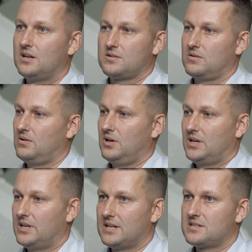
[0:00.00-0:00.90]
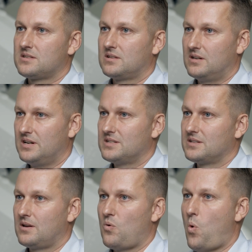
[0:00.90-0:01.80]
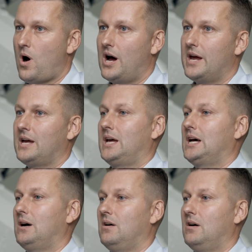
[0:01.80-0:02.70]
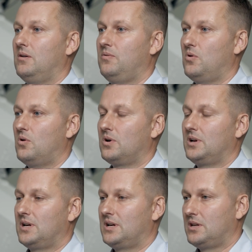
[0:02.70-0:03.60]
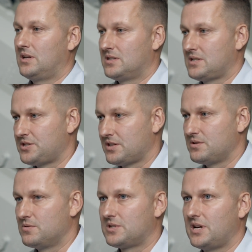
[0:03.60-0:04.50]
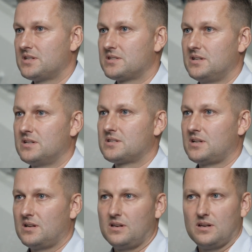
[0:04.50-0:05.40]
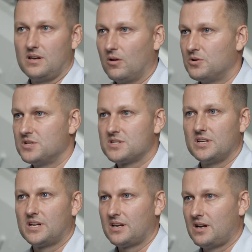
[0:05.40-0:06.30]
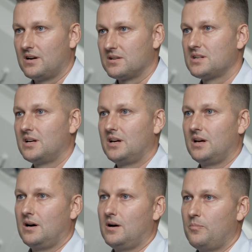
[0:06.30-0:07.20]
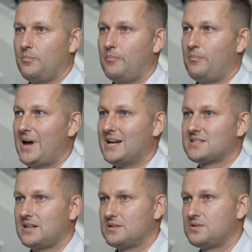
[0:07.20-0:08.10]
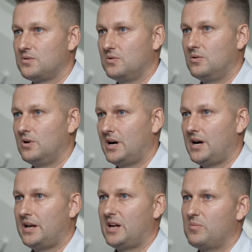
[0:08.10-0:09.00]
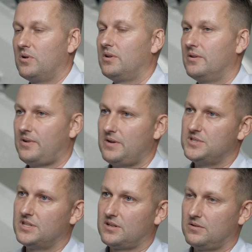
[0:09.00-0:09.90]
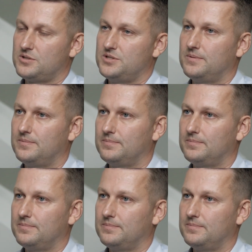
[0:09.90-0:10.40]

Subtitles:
So that's reason why for such as use cases and in logistic and others makes sense to enable the 5G technology.